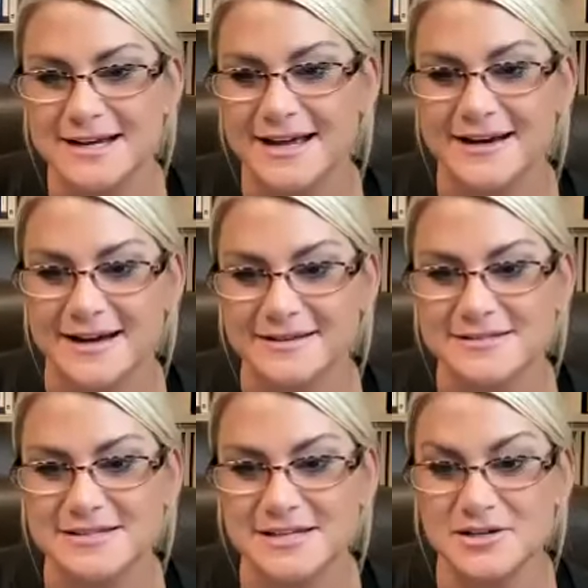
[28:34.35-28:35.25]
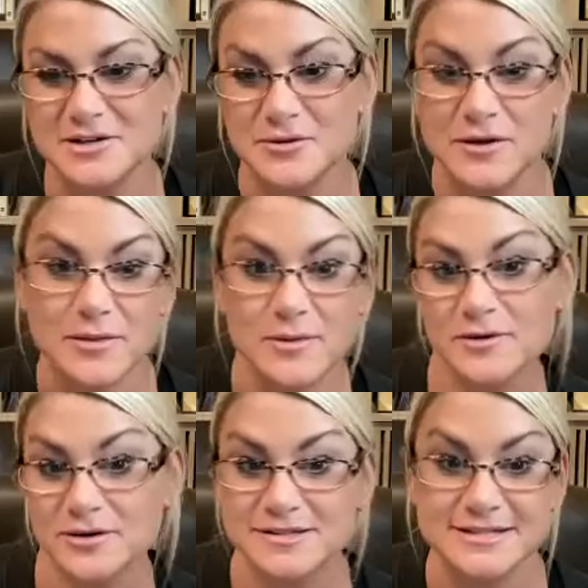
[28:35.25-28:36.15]
And I'll see you on the
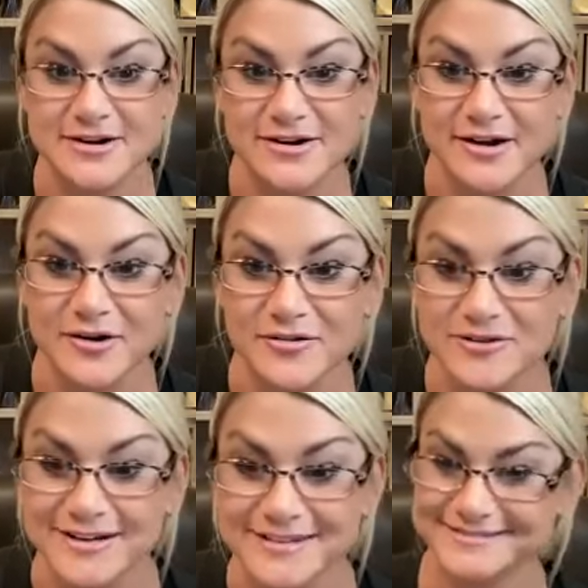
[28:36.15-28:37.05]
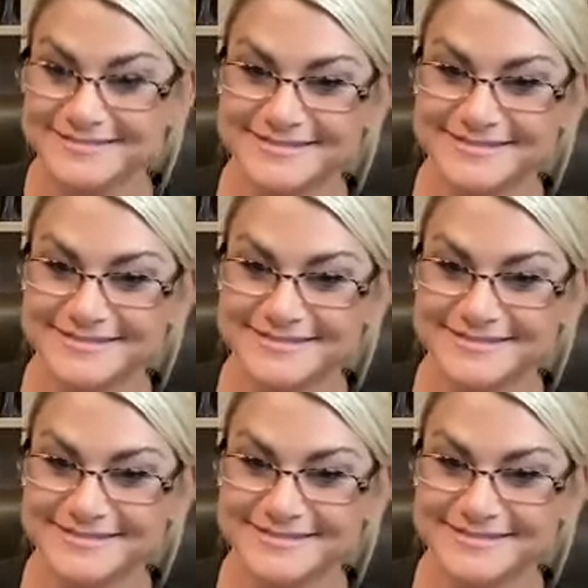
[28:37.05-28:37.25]
boat on Saturday, girlfriend.